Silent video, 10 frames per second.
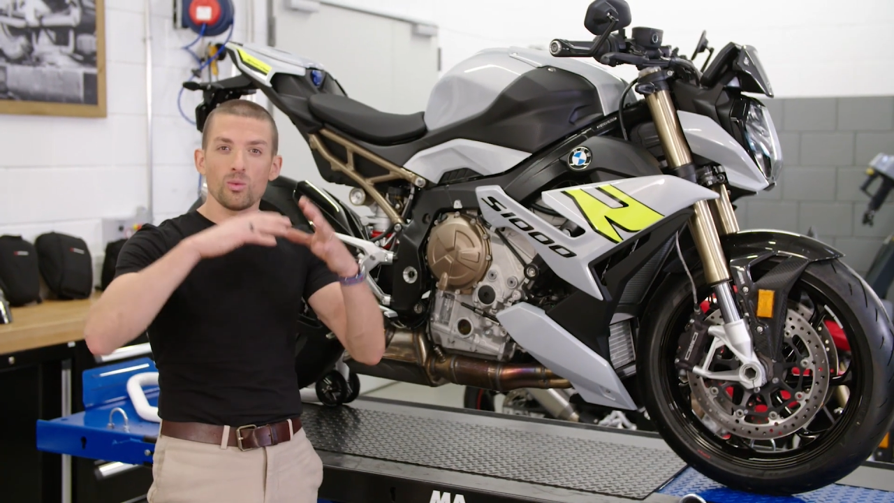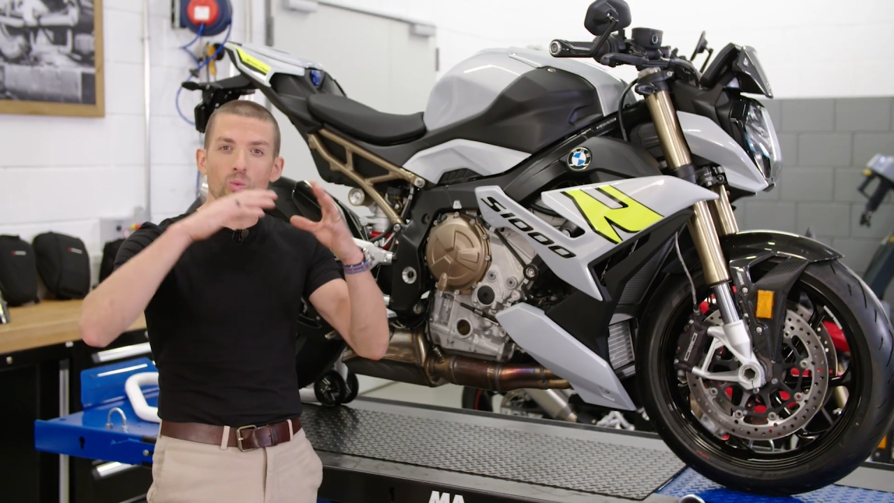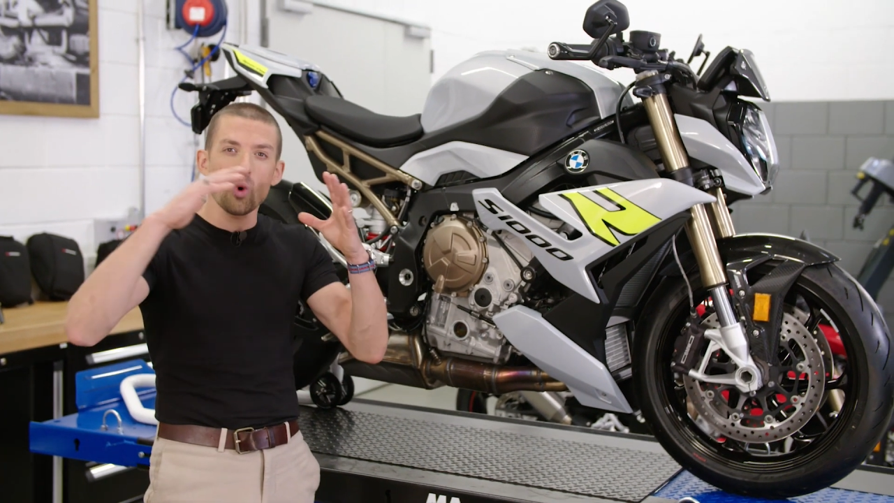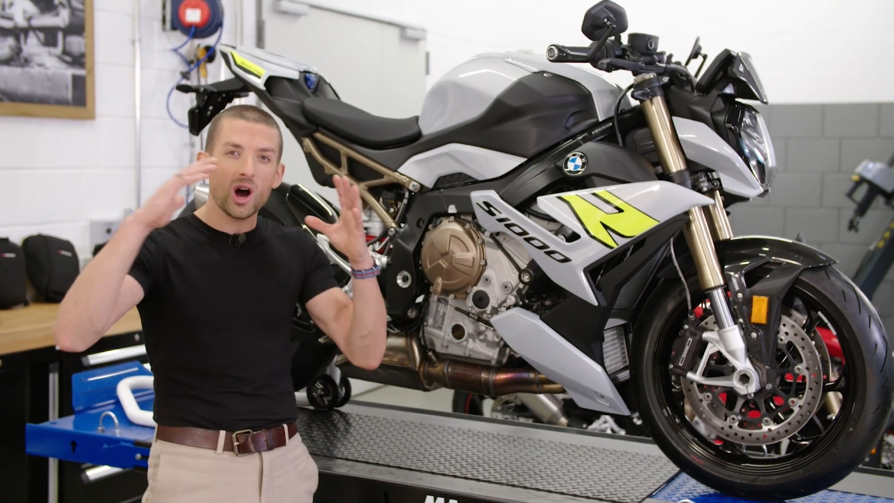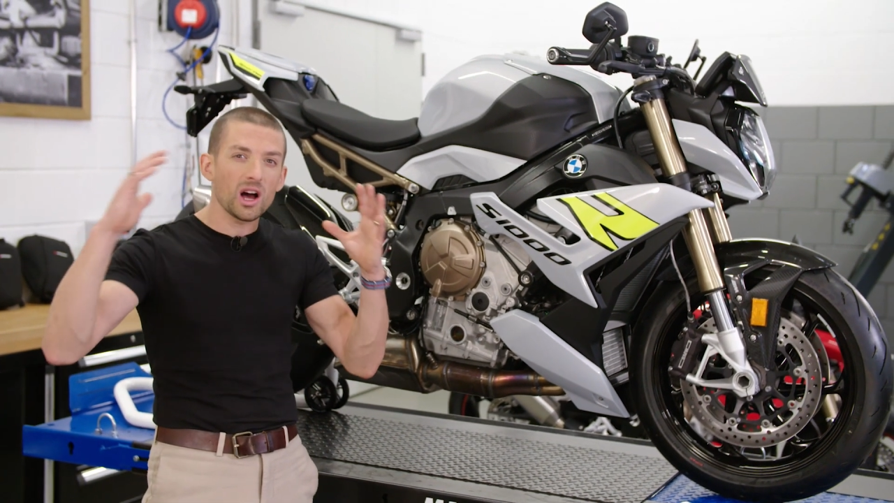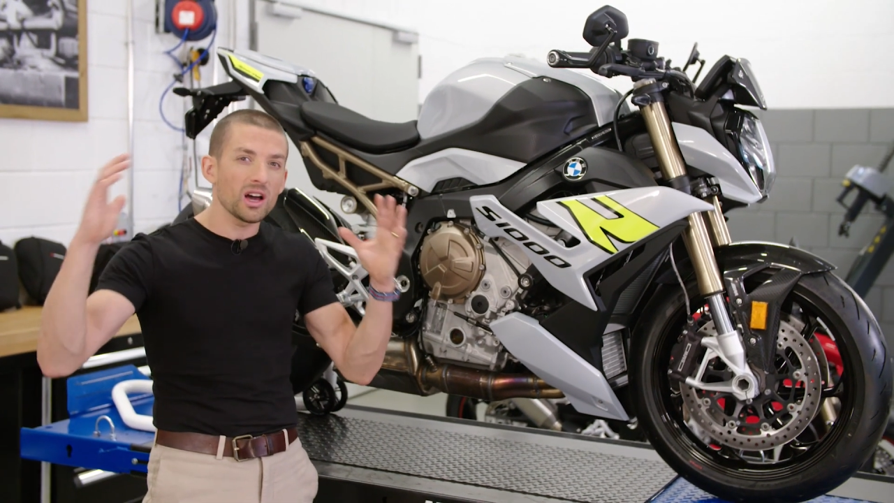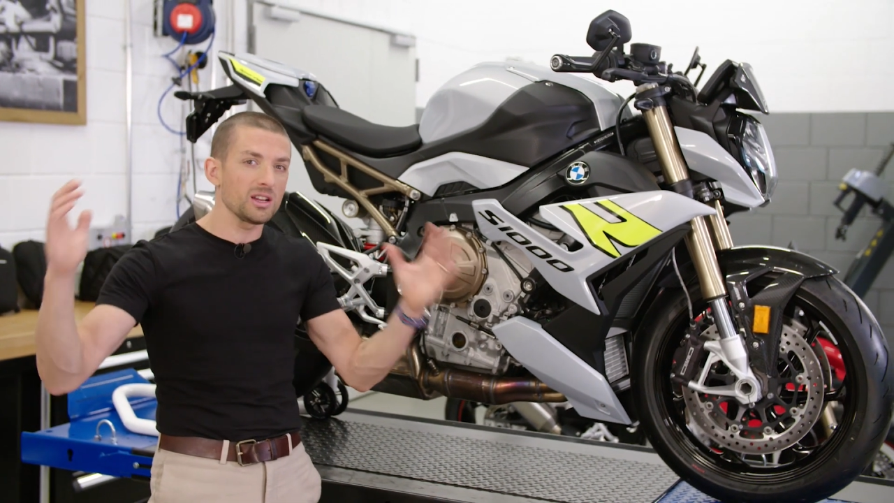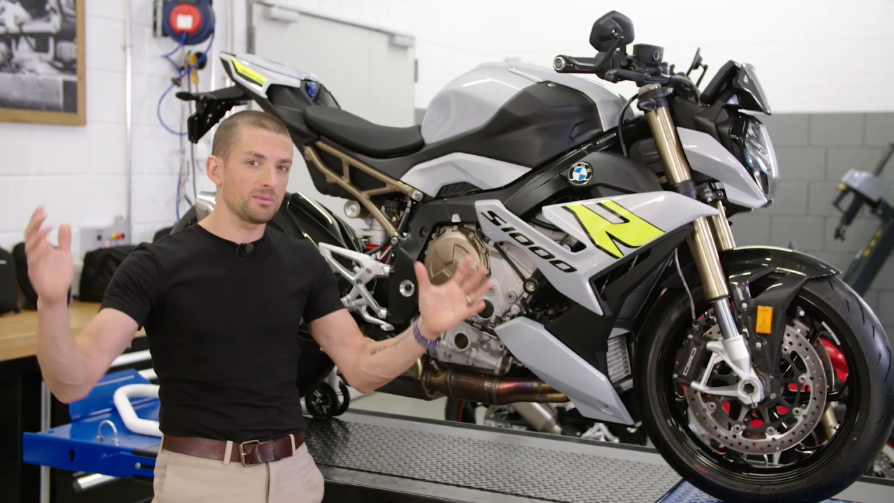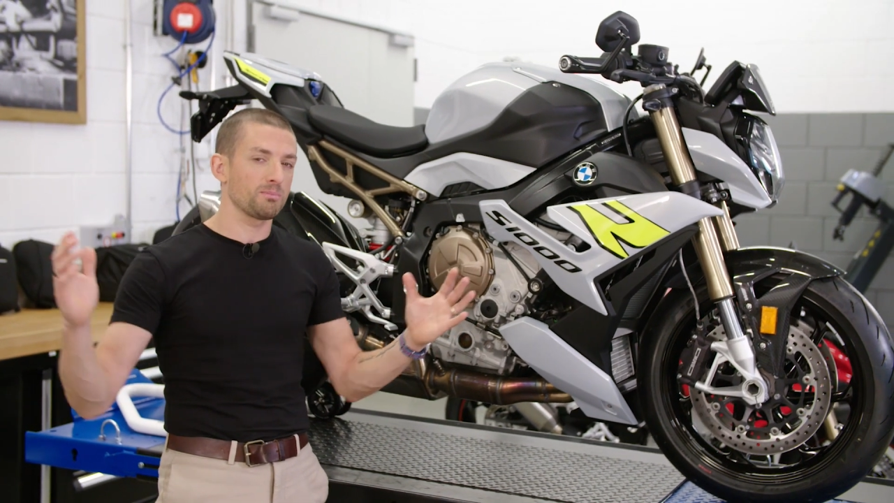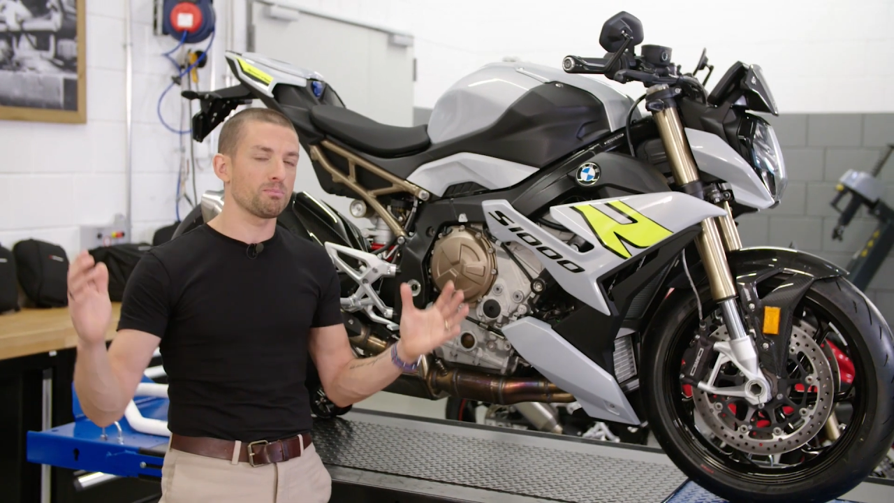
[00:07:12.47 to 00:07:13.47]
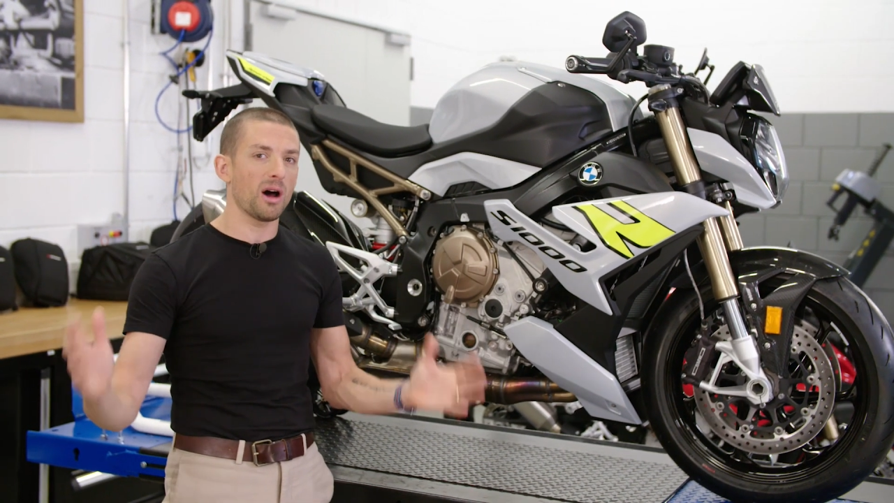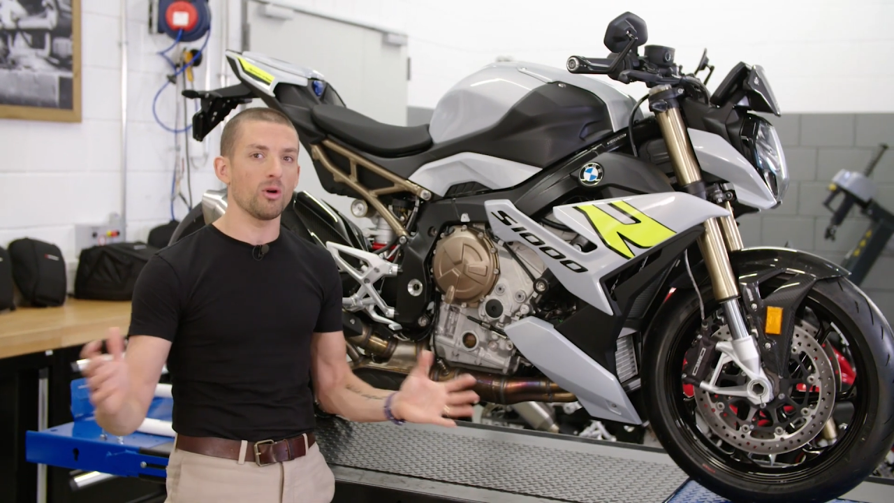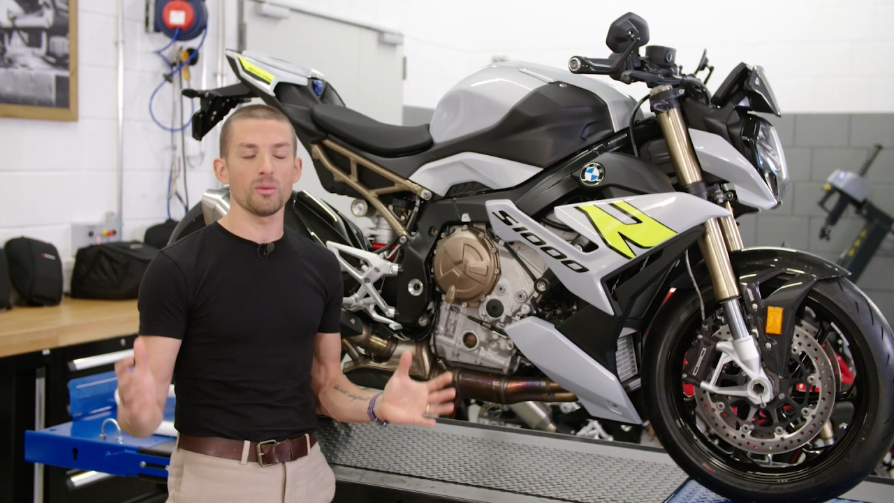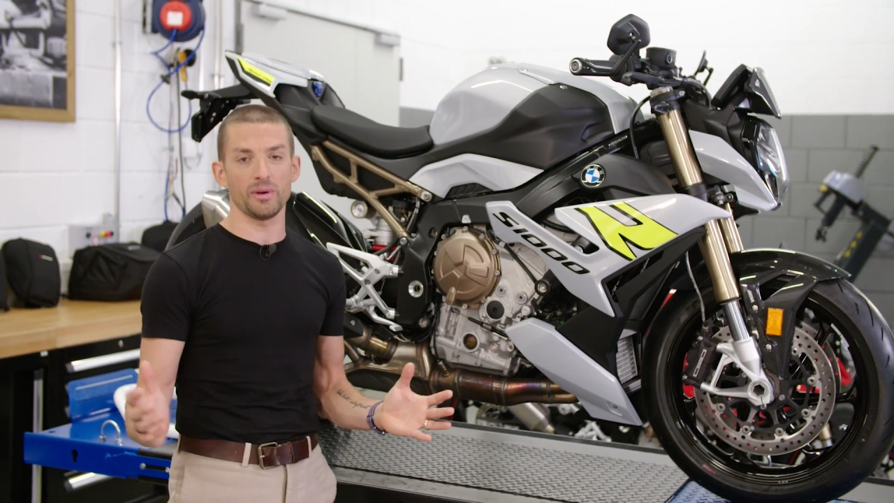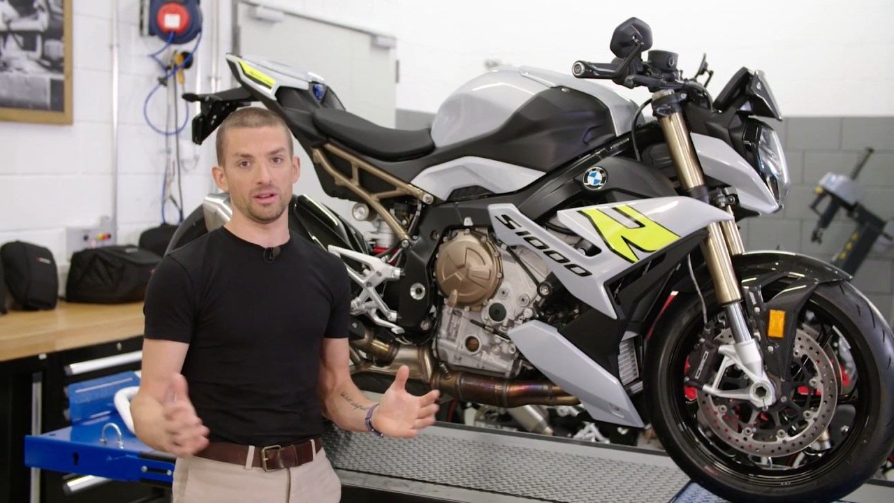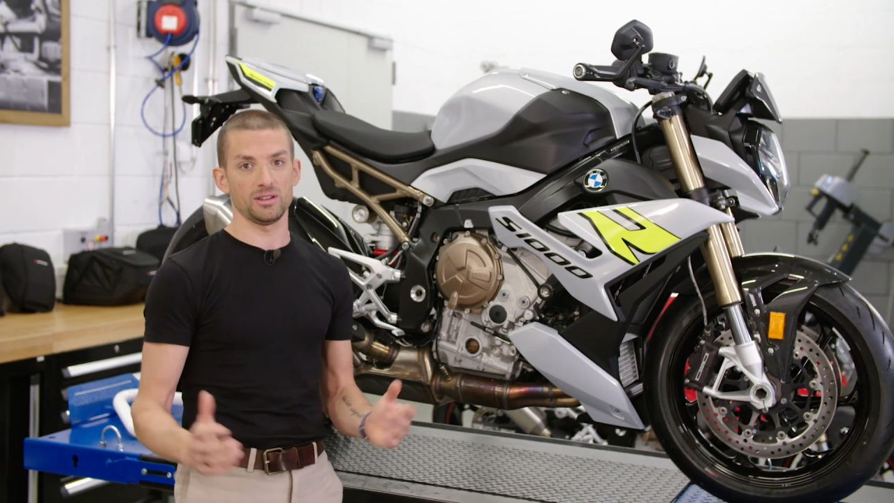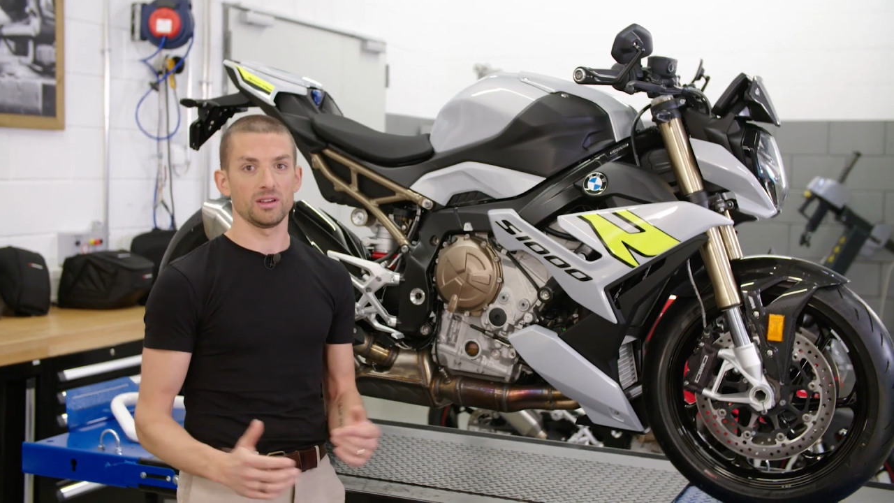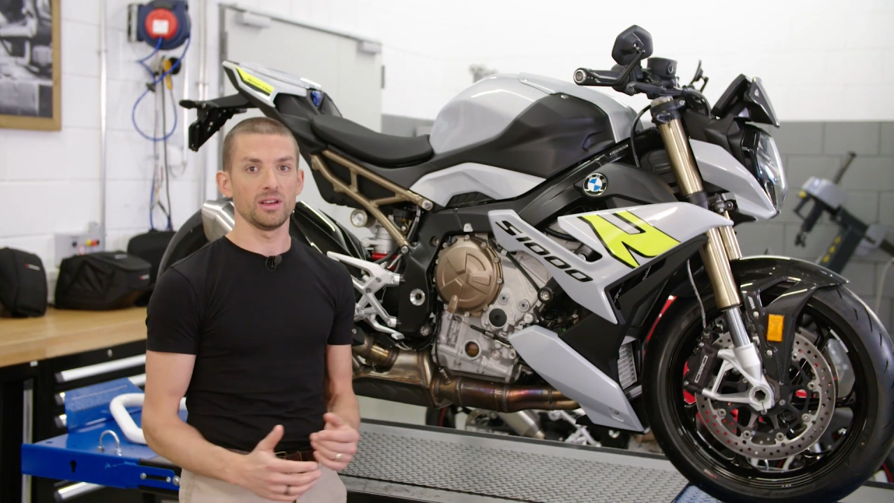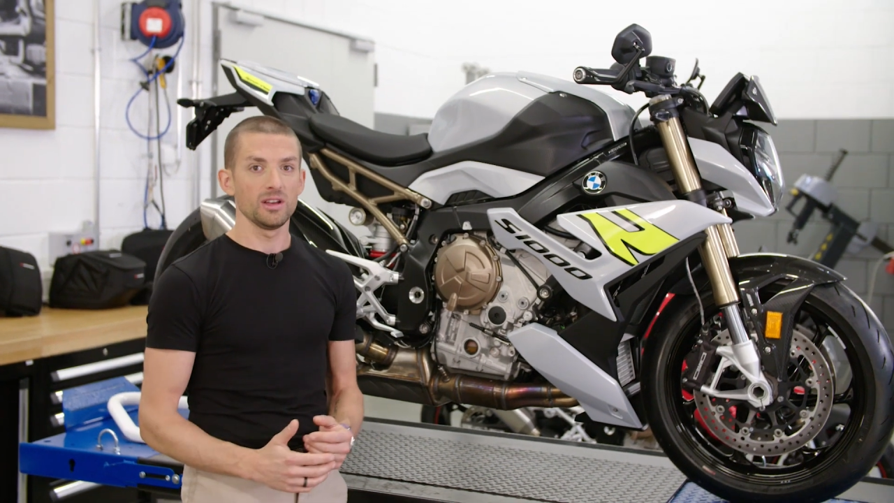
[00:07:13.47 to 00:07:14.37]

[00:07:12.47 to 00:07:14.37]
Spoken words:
wide power band.